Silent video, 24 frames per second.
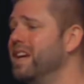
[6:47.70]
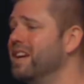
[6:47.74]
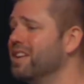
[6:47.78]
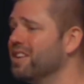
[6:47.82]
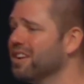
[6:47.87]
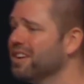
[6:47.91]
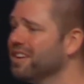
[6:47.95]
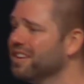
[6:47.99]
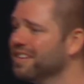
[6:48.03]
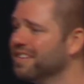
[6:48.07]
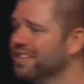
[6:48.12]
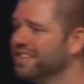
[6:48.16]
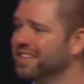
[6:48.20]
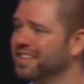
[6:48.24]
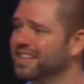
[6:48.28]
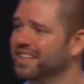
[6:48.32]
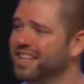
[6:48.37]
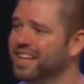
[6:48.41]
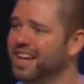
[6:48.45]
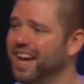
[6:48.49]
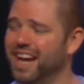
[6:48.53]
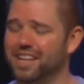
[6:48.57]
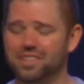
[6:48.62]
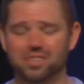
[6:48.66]
Peter.
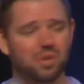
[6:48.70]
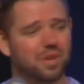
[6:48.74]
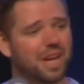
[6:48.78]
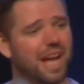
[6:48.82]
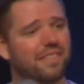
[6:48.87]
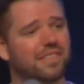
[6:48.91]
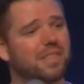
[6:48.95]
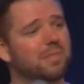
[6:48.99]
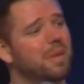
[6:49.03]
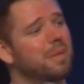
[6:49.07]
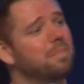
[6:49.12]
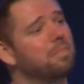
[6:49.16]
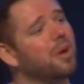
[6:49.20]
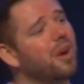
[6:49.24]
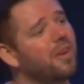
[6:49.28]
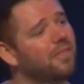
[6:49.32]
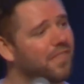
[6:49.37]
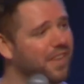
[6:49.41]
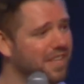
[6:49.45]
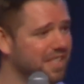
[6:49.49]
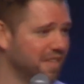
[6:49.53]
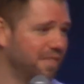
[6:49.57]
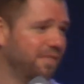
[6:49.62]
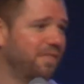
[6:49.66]
I don't have to be
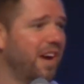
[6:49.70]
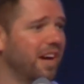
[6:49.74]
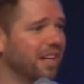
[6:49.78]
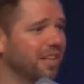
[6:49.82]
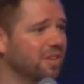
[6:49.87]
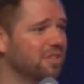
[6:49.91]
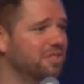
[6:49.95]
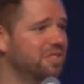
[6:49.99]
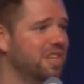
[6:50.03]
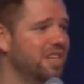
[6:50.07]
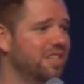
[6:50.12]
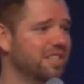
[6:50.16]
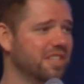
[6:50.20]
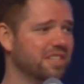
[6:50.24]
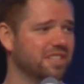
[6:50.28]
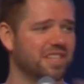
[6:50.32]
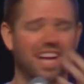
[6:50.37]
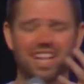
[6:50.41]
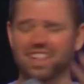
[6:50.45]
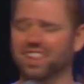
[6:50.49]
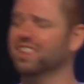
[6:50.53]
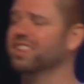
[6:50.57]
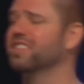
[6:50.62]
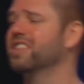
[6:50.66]
perfect to follow
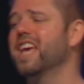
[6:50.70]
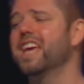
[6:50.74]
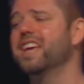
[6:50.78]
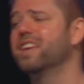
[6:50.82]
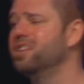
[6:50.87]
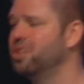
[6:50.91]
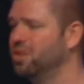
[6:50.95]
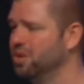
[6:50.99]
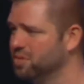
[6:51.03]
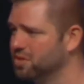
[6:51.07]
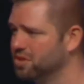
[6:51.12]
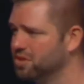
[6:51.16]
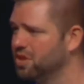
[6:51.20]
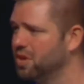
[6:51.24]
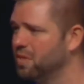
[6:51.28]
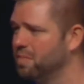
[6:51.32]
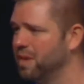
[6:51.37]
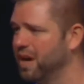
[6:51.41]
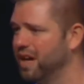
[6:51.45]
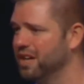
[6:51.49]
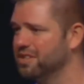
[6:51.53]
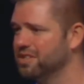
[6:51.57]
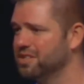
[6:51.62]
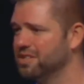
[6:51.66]
Jesus. I'll, thank you
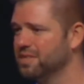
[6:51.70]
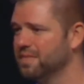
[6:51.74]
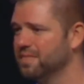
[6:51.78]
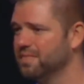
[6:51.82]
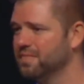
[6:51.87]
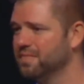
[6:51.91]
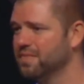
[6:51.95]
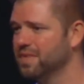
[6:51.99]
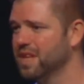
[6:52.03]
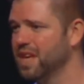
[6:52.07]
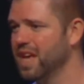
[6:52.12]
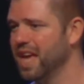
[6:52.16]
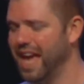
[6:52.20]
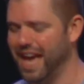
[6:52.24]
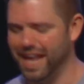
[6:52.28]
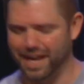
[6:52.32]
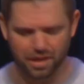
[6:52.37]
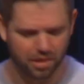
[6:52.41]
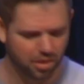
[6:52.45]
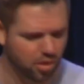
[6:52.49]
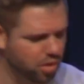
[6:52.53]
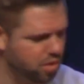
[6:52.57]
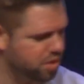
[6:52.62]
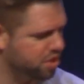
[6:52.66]
so much.
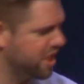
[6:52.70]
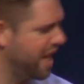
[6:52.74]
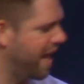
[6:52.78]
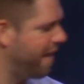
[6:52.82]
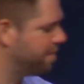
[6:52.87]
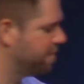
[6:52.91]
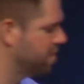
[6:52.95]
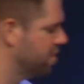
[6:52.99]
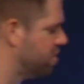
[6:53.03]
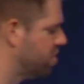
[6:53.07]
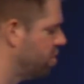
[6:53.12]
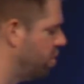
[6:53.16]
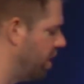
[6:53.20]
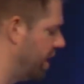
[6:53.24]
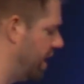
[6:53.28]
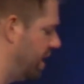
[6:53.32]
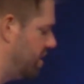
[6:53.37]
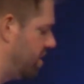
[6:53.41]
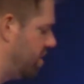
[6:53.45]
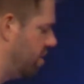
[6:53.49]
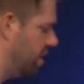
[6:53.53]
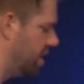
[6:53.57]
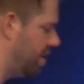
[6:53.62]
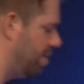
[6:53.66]
And in Luke chapter
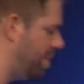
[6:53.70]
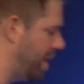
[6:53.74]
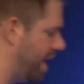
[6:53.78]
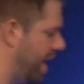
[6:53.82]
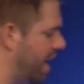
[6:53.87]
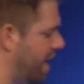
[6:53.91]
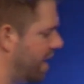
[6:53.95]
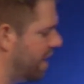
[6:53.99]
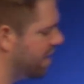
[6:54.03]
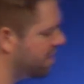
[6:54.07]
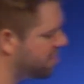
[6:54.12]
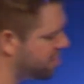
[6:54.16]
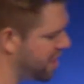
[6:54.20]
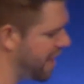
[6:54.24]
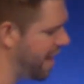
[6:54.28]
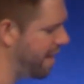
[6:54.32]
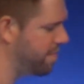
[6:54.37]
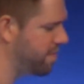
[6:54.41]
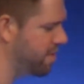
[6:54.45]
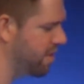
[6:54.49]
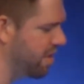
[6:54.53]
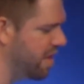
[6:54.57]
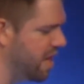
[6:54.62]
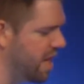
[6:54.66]
twenty-two, at the beginning of the
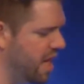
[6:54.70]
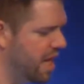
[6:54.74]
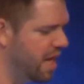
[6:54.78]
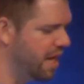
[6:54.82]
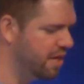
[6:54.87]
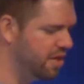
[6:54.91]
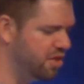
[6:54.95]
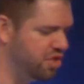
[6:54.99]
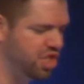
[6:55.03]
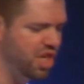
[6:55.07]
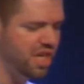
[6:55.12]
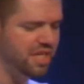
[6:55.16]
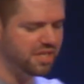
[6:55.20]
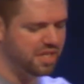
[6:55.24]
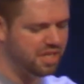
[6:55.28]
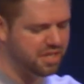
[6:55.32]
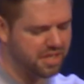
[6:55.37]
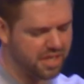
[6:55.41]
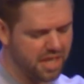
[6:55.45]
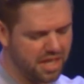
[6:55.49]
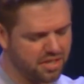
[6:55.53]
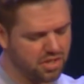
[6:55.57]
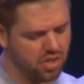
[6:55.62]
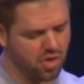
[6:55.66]
chapter,
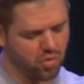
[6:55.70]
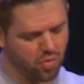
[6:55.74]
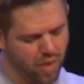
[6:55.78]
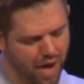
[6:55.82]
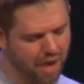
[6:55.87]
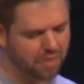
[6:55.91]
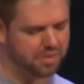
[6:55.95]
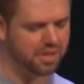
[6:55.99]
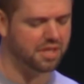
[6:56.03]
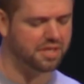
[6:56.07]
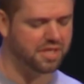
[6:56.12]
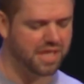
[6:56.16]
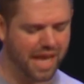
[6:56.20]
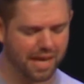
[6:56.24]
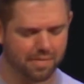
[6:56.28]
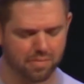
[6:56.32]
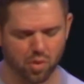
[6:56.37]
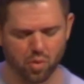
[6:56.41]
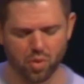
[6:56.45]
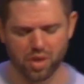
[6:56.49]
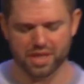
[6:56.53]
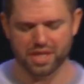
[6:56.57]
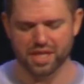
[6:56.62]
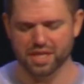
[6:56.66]
Jesus is around the
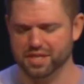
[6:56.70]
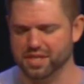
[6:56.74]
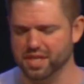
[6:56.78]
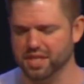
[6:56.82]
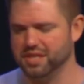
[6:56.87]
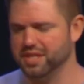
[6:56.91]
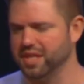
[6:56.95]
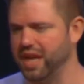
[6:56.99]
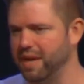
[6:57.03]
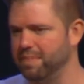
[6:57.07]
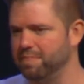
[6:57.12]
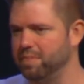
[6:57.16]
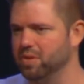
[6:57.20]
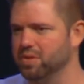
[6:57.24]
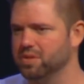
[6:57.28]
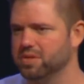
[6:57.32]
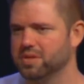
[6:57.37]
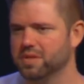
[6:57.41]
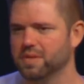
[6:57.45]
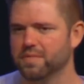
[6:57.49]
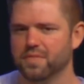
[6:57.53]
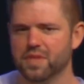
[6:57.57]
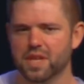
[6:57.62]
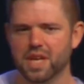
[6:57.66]
table with his
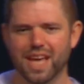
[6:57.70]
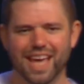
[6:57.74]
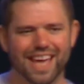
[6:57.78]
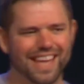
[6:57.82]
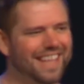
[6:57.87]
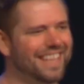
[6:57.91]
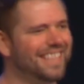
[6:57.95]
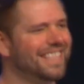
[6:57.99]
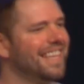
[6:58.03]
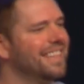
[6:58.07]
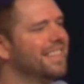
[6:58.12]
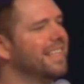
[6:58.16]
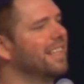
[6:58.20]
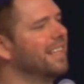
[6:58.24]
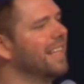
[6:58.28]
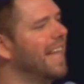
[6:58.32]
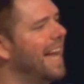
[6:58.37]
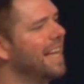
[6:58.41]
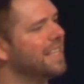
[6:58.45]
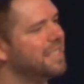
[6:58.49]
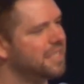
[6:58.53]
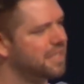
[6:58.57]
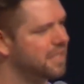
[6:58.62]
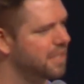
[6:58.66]
disciples, and he's at the
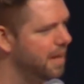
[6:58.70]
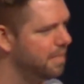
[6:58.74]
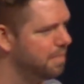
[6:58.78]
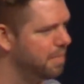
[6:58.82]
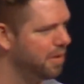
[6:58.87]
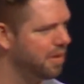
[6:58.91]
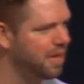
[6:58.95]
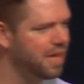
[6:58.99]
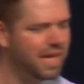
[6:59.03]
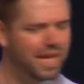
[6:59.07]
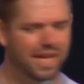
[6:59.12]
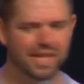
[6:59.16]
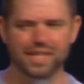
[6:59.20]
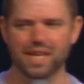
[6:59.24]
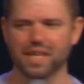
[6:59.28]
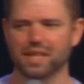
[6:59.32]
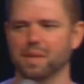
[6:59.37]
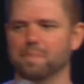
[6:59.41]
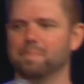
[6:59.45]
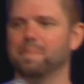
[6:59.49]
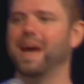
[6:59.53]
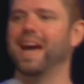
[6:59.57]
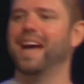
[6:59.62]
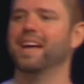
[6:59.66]
Last Supper. He's
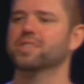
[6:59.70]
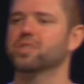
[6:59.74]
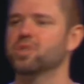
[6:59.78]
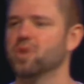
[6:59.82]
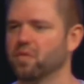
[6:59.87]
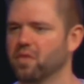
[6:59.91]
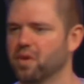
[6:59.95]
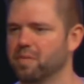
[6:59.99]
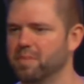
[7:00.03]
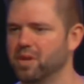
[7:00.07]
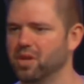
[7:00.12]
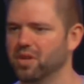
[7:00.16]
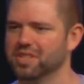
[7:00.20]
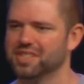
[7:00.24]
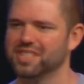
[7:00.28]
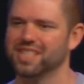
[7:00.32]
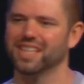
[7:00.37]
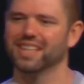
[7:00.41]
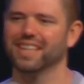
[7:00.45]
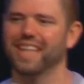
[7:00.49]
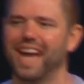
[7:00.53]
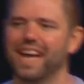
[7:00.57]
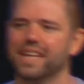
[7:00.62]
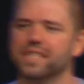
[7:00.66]
at the Passover meal. It's the